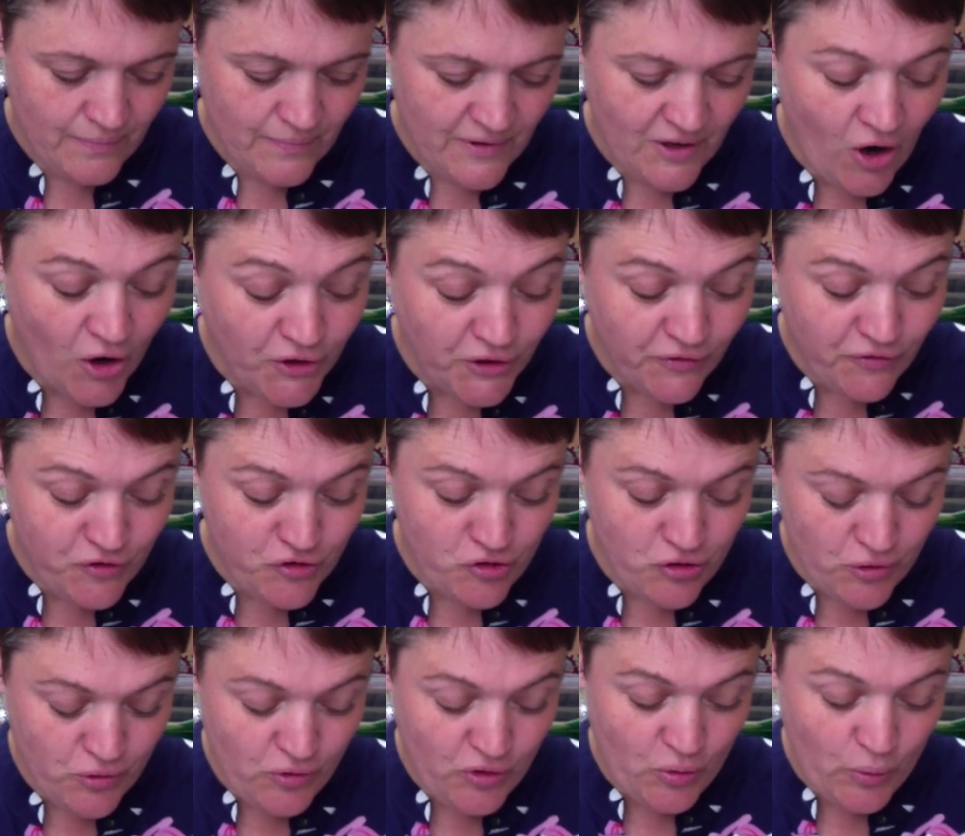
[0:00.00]
God of
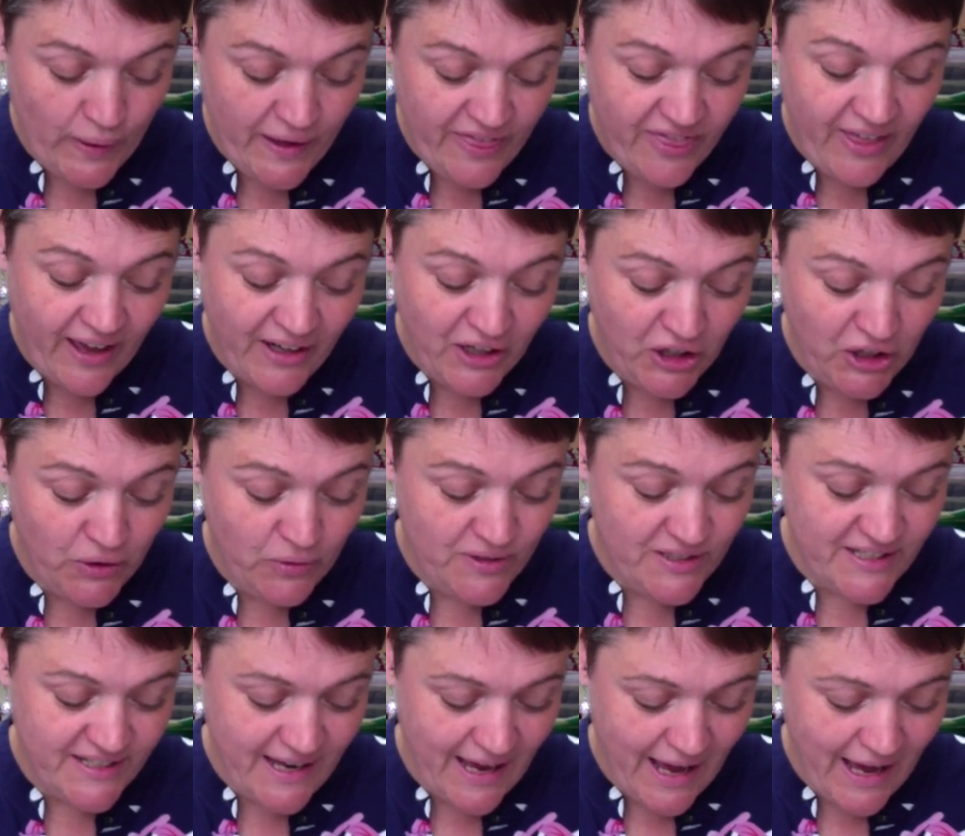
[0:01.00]
truth, we thank you
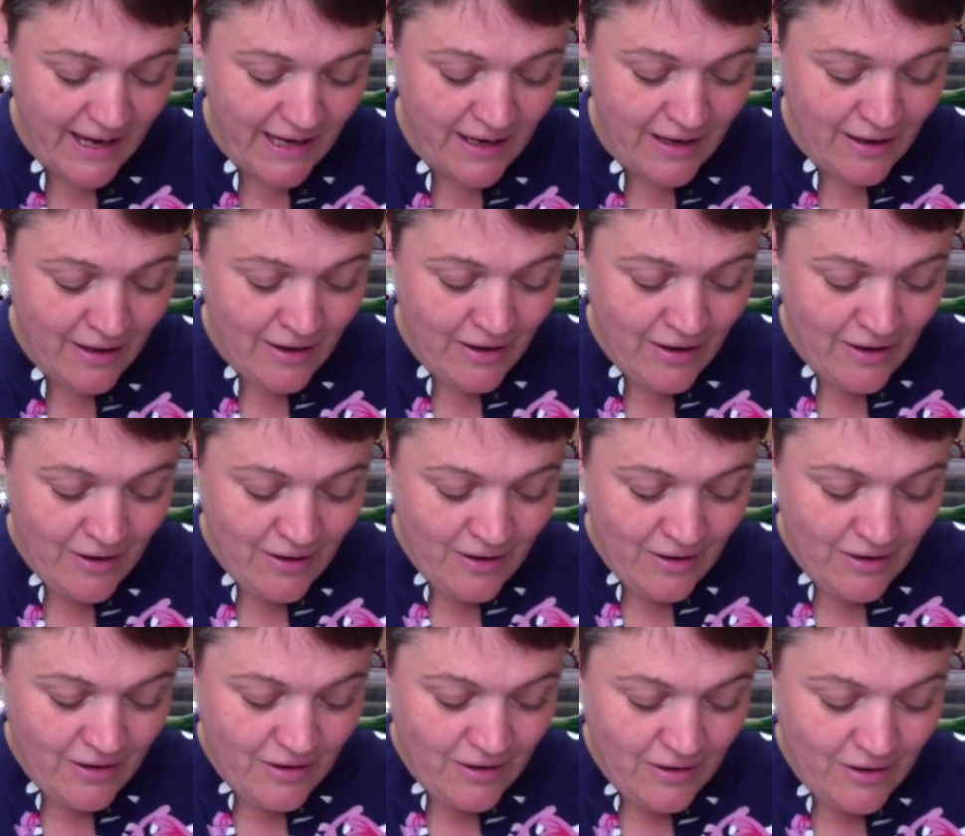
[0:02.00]
today
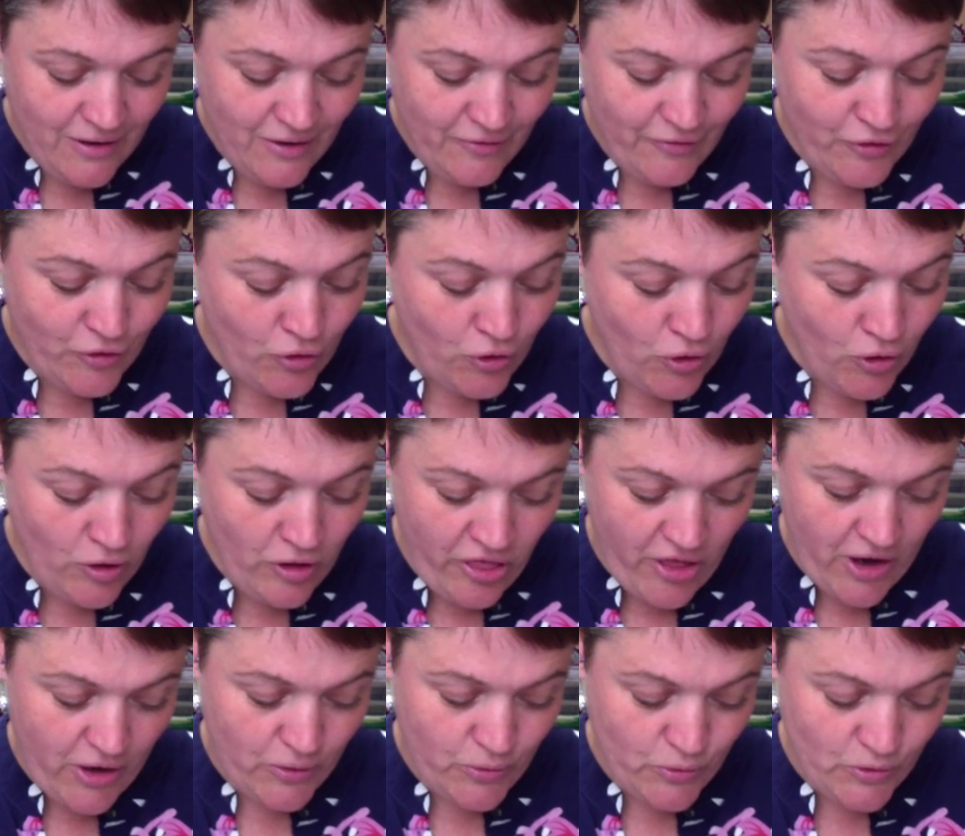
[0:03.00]
for all
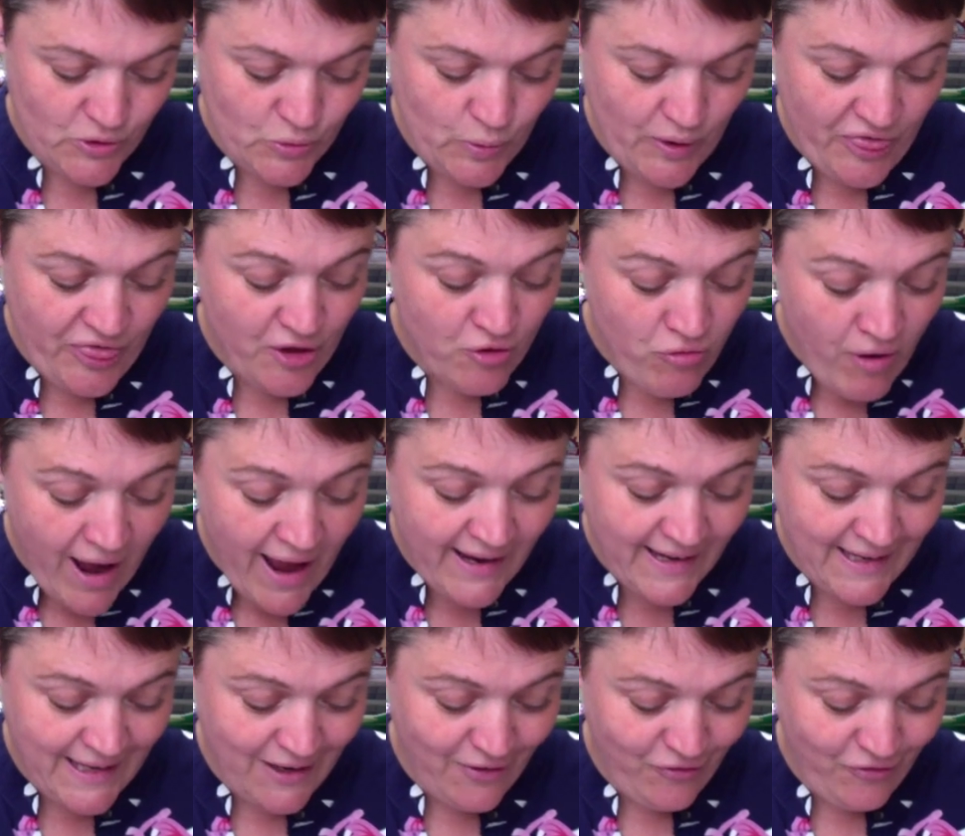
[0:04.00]
those with the rare
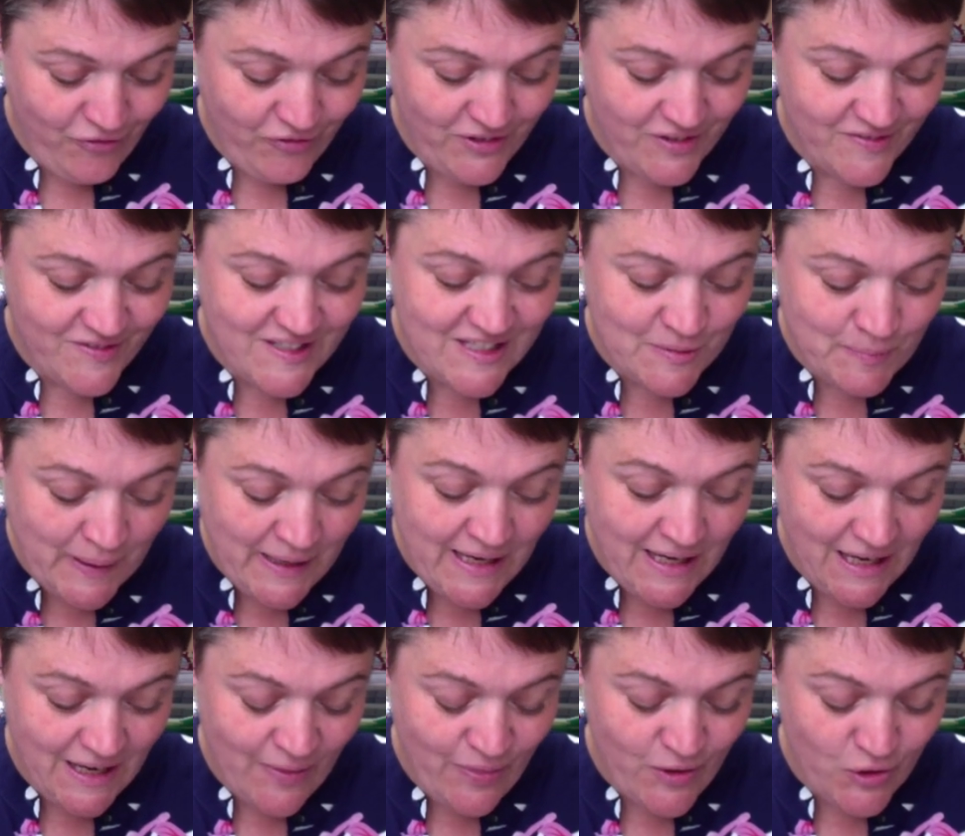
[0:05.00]
gift of
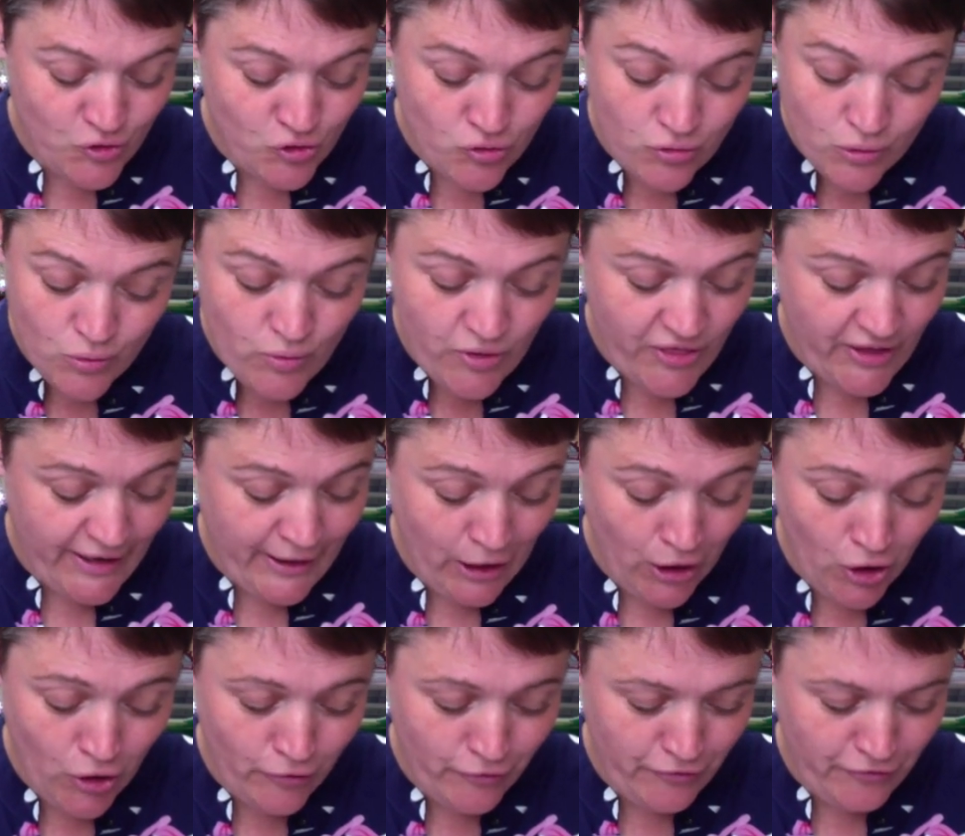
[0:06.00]
speaking the truth in
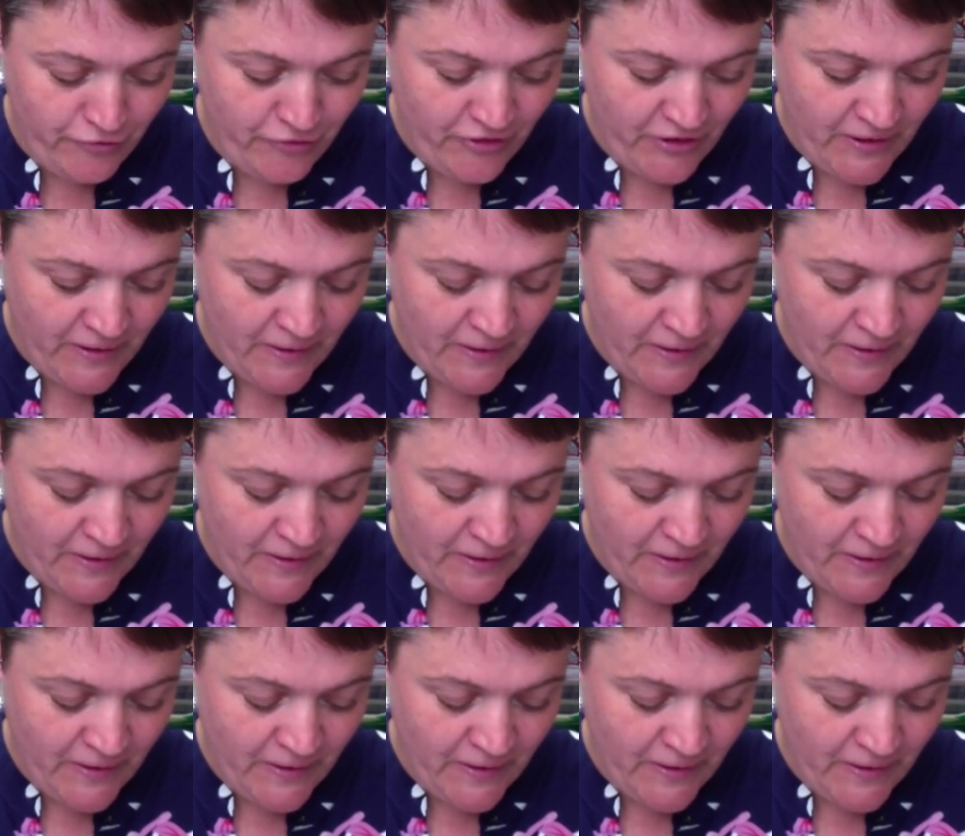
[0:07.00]
love,